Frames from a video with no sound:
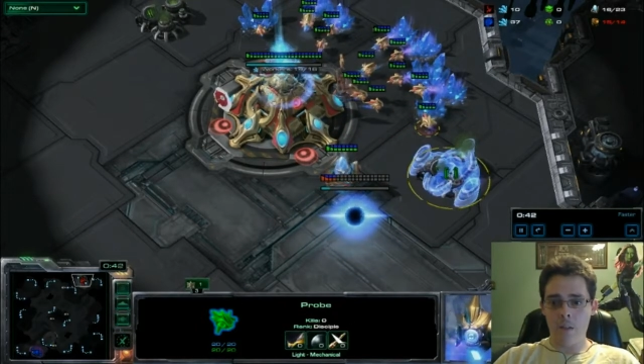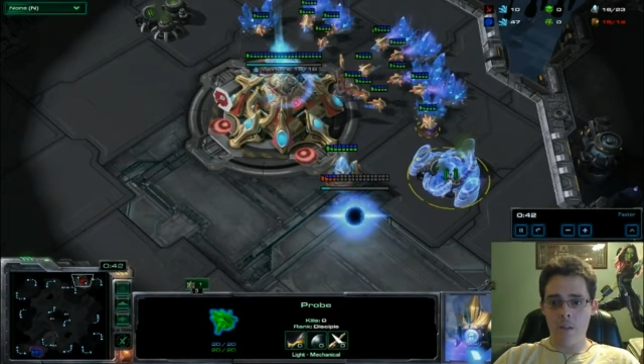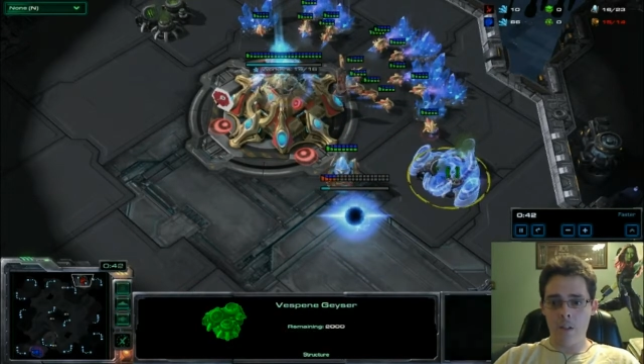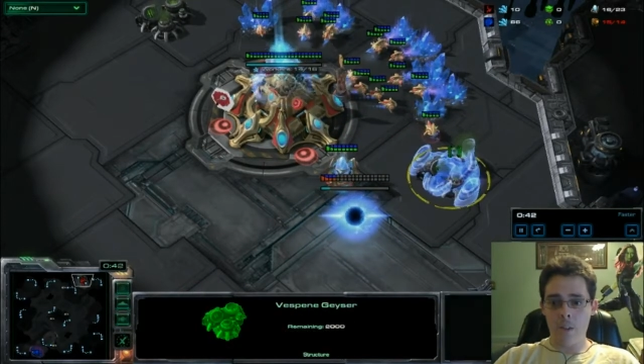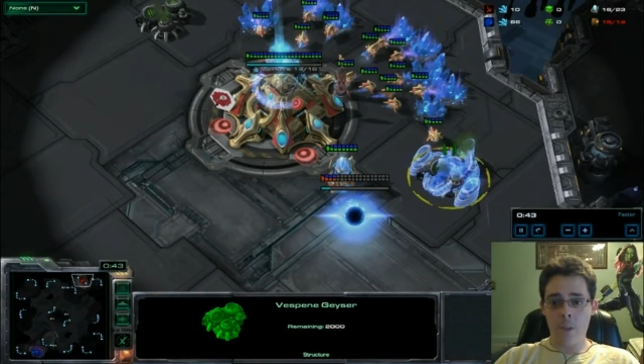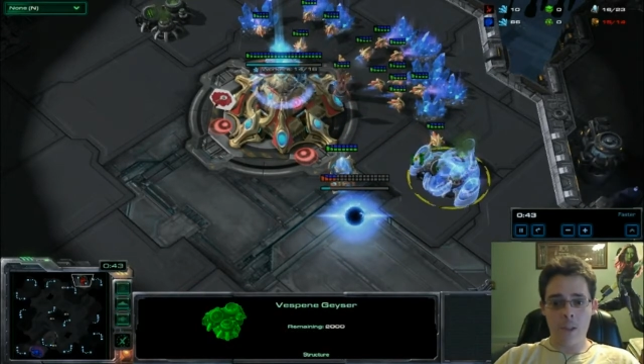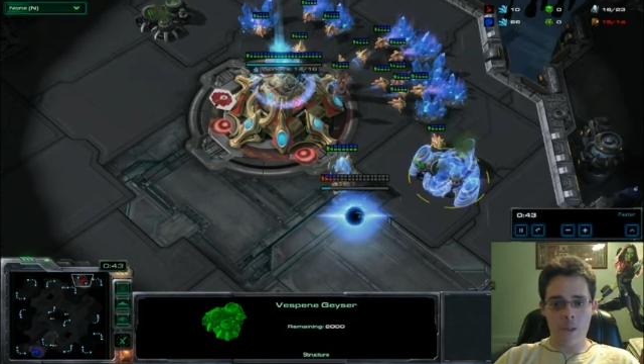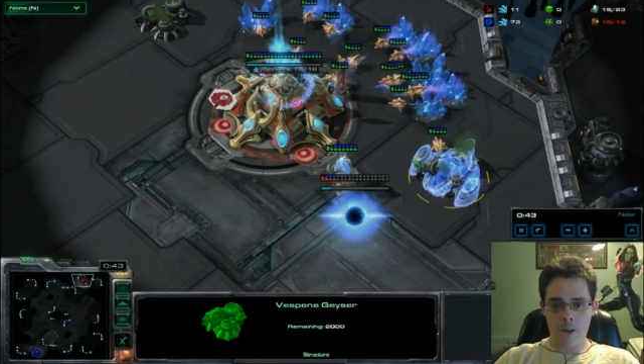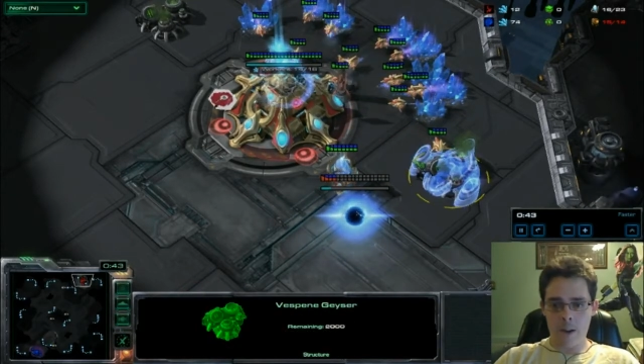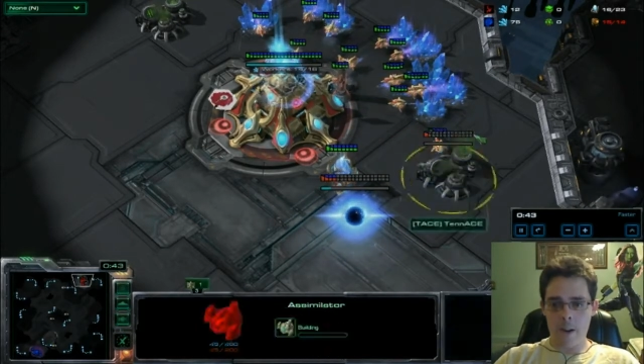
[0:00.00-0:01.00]
assimilator
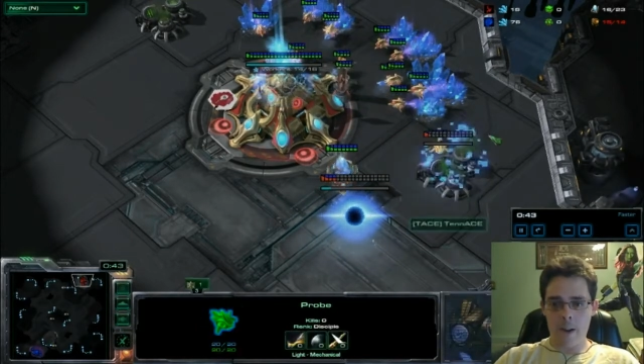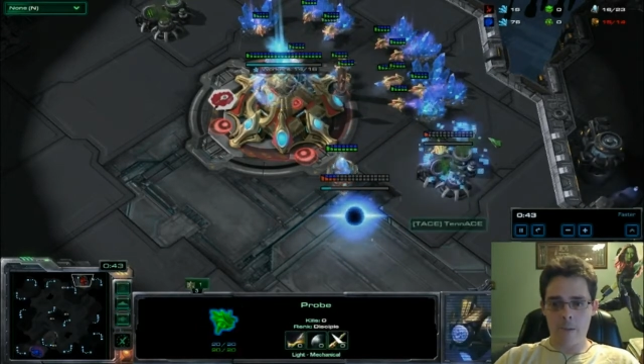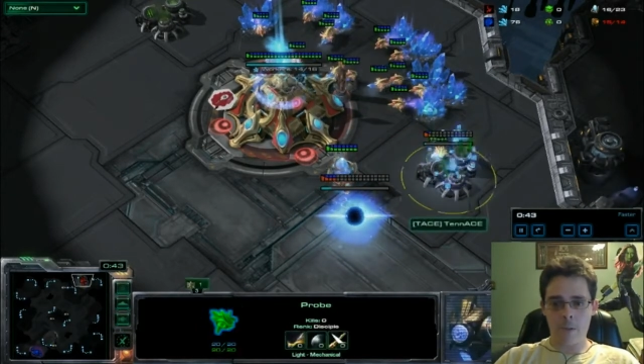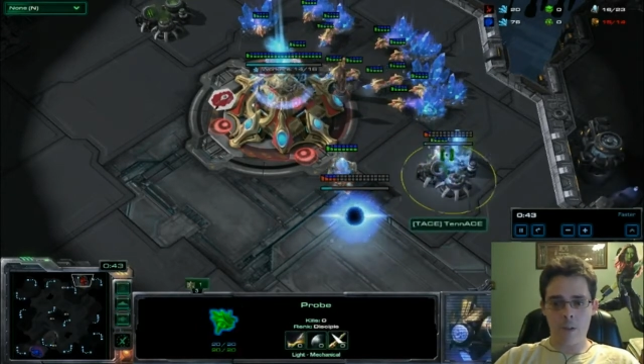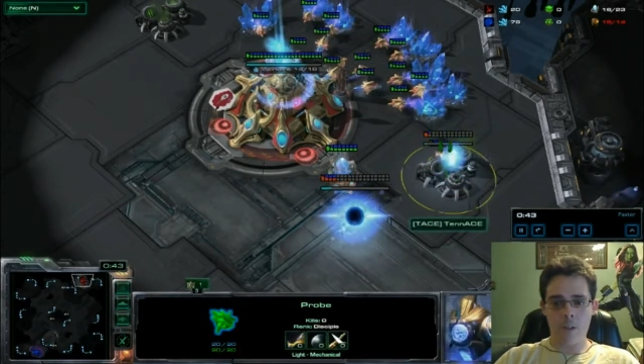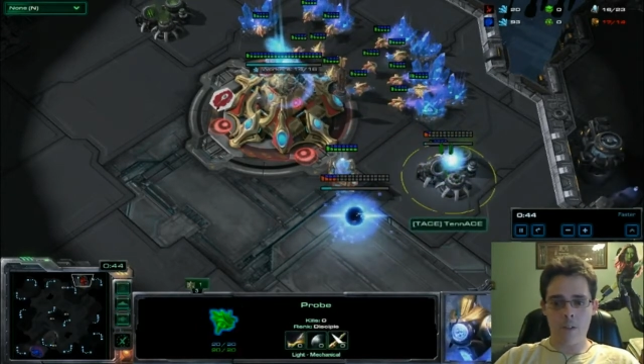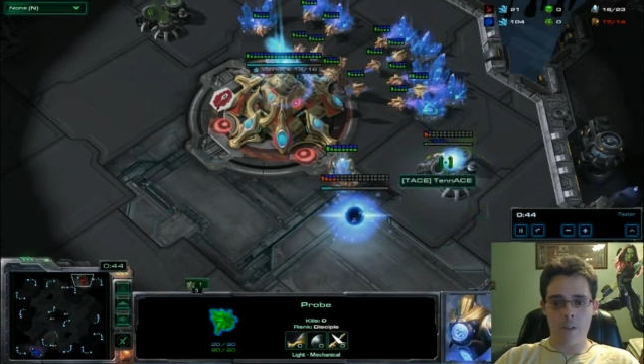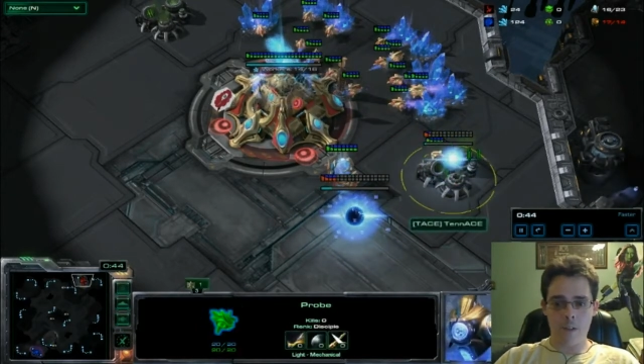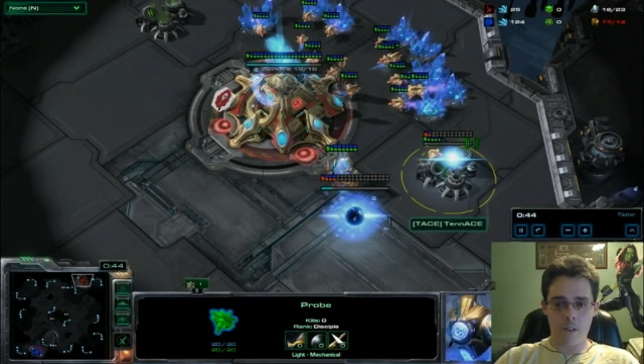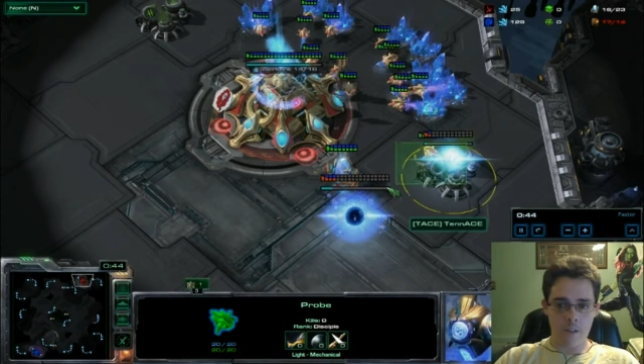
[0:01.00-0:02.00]
right after,
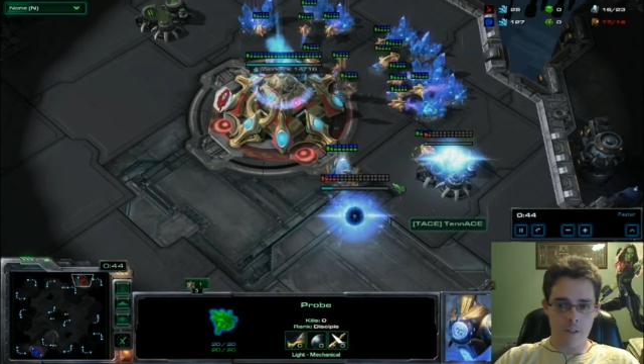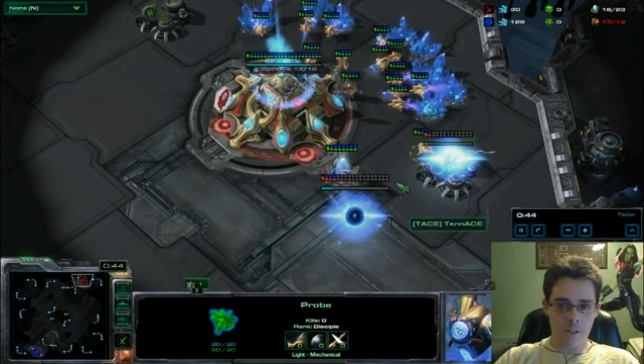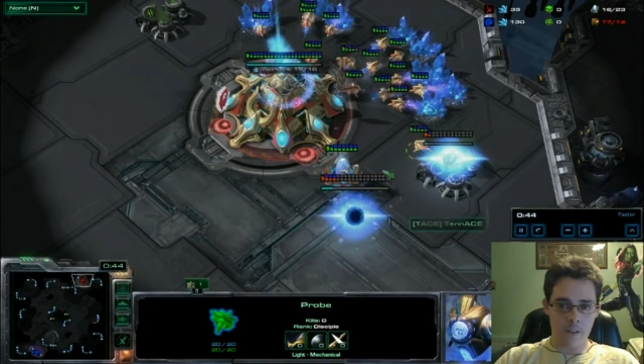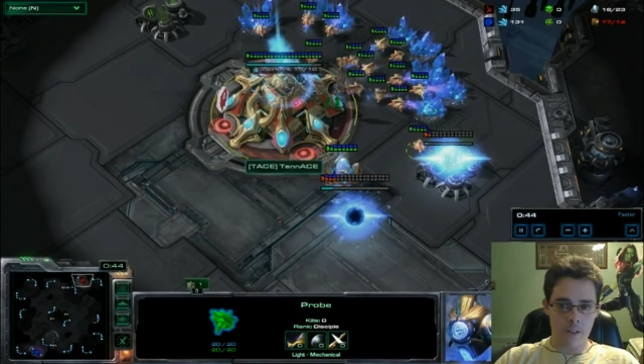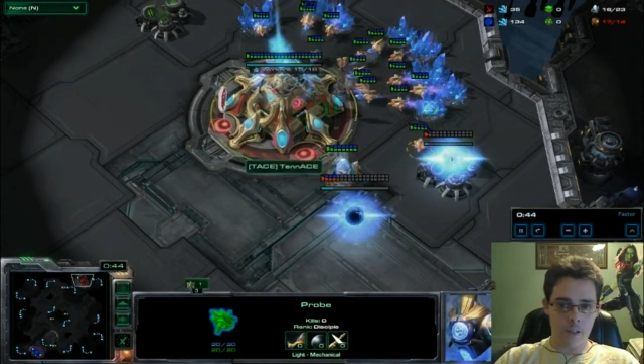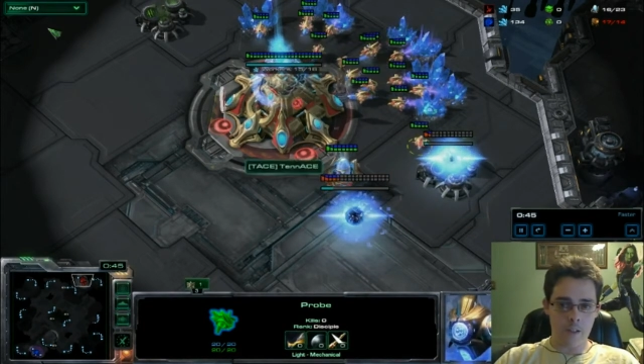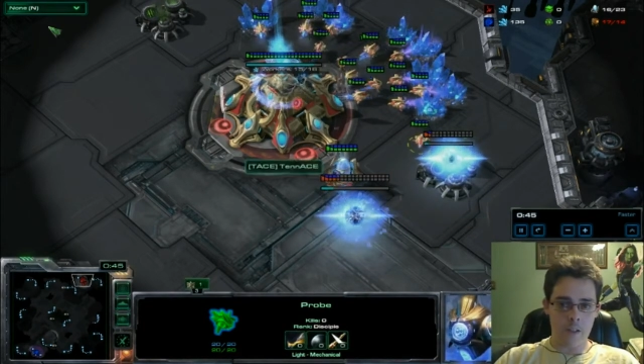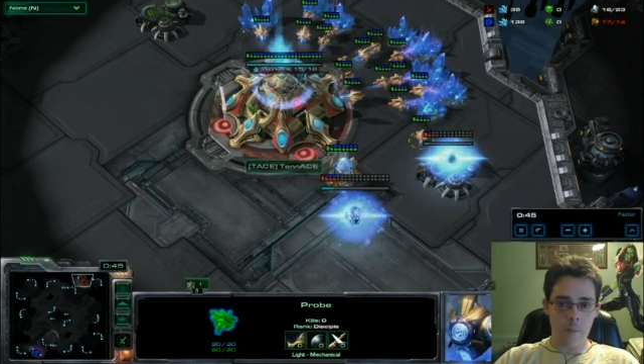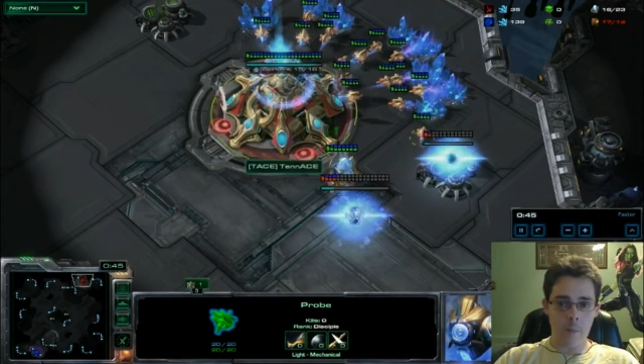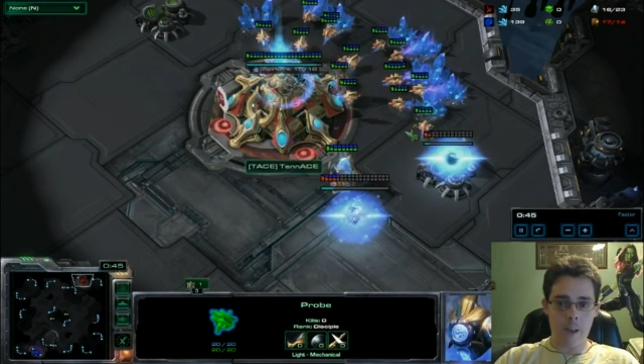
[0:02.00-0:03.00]
and then send
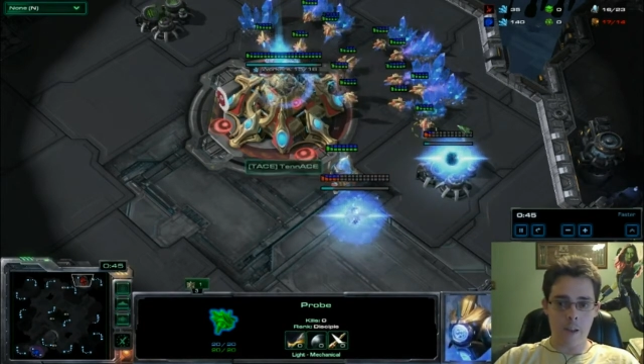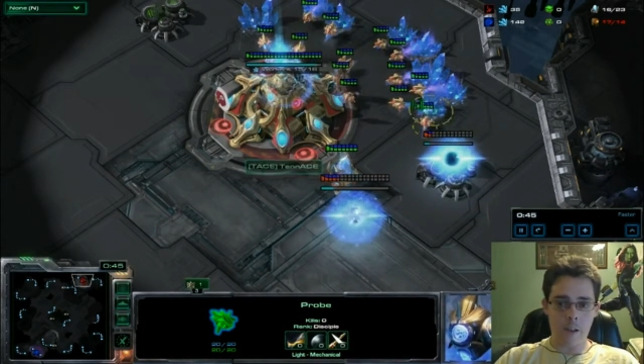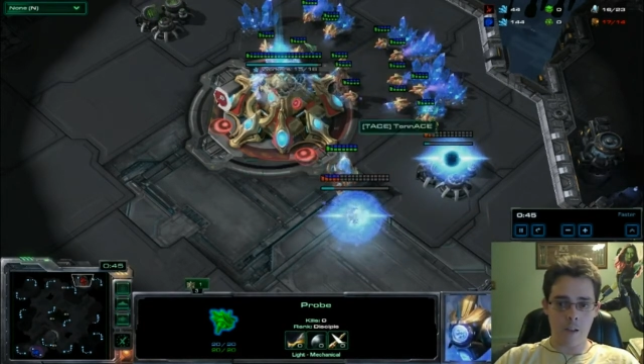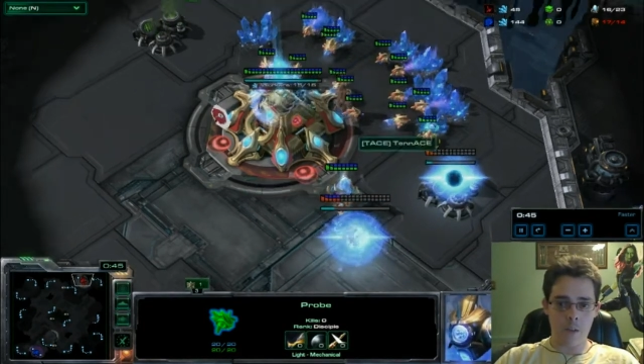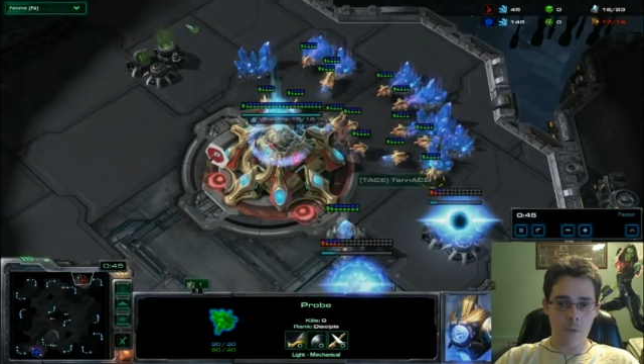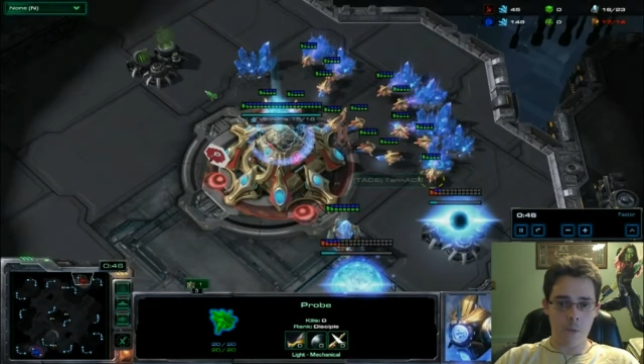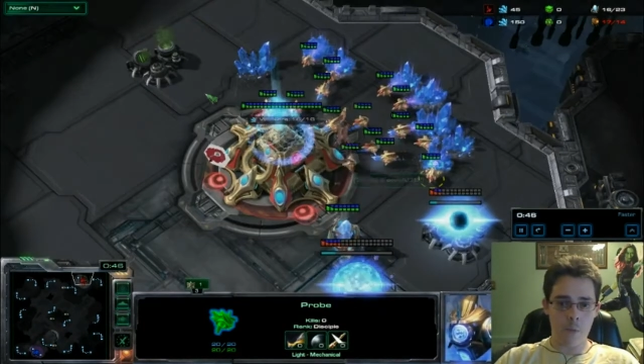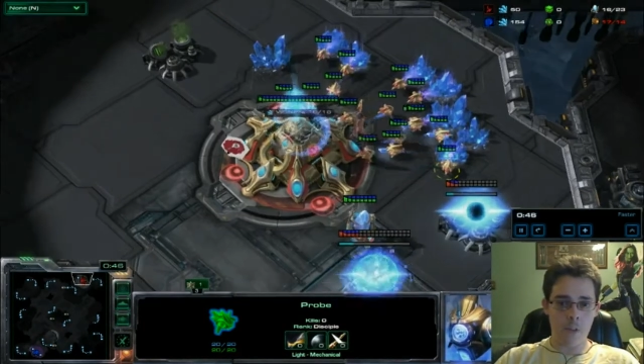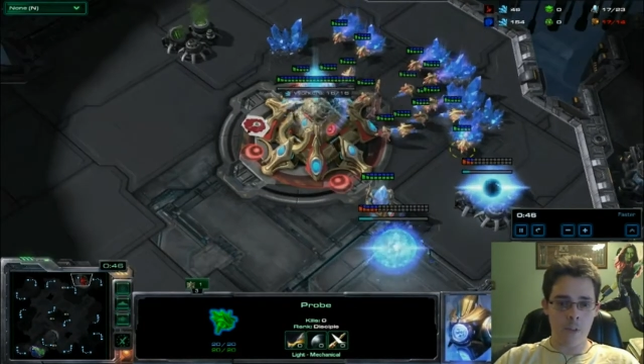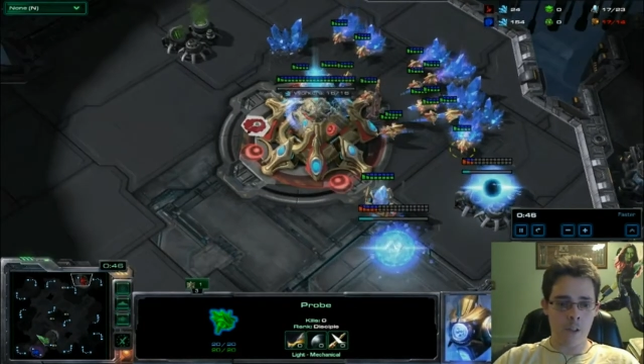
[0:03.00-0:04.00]
him back to the
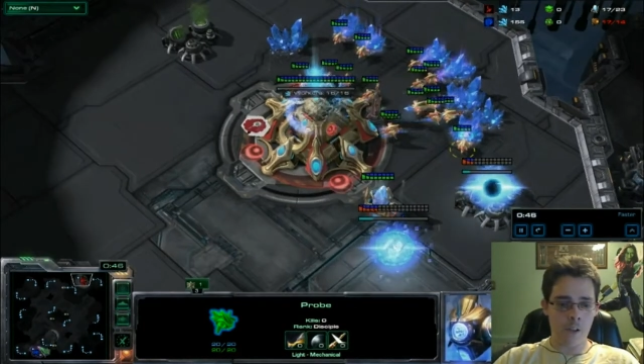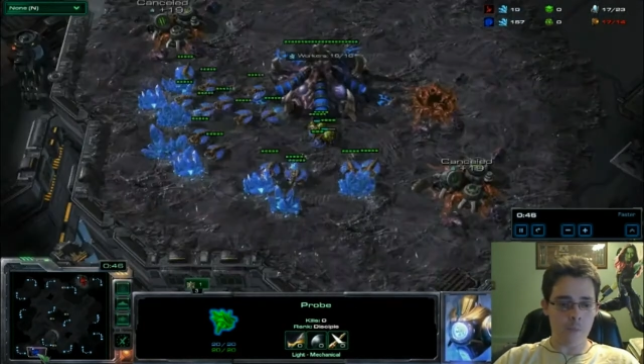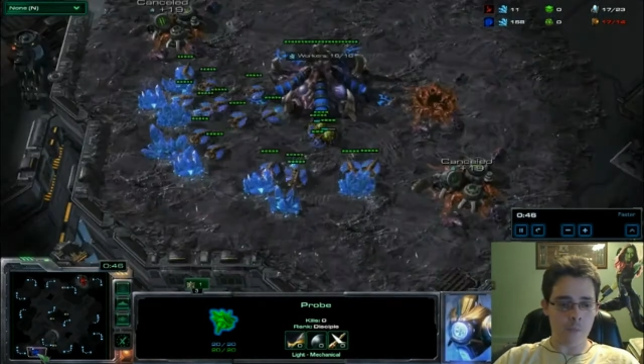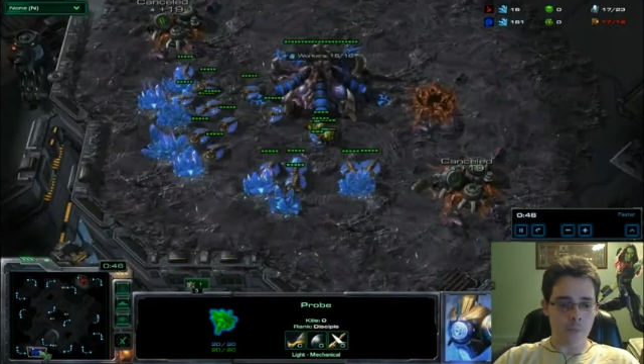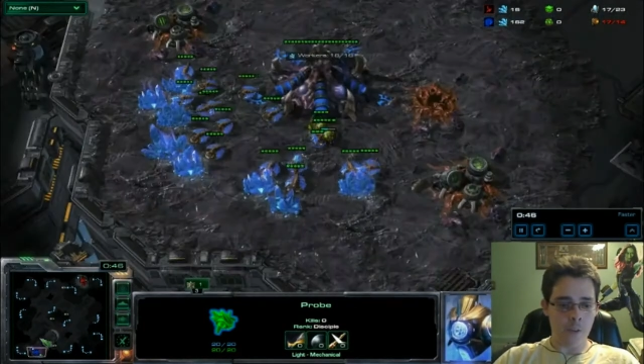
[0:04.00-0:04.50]
mineral line.